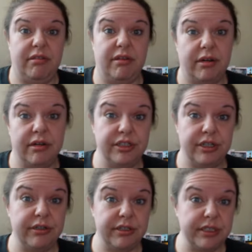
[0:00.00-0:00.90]
there are
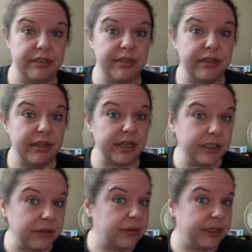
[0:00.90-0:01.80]
genres out there that I
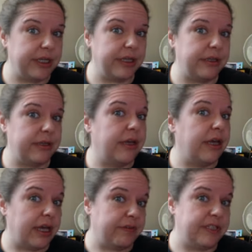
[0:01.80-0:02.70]
don't like.
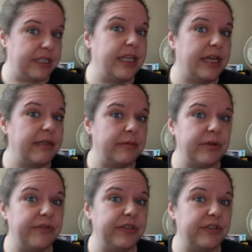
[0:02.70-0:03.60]
I've said that in a
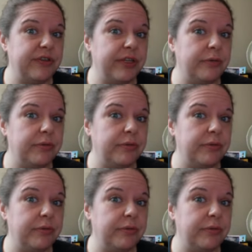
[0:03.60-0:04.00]
previous video